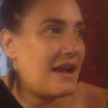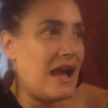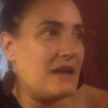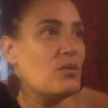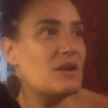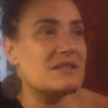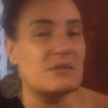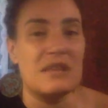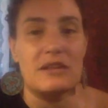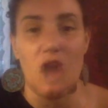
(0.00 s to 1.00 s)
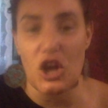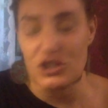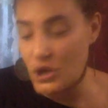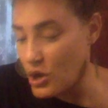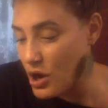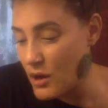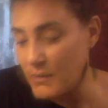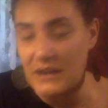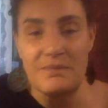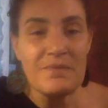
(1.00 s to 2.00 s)
kind of want something long
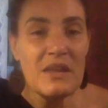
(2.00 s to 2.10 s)
term and,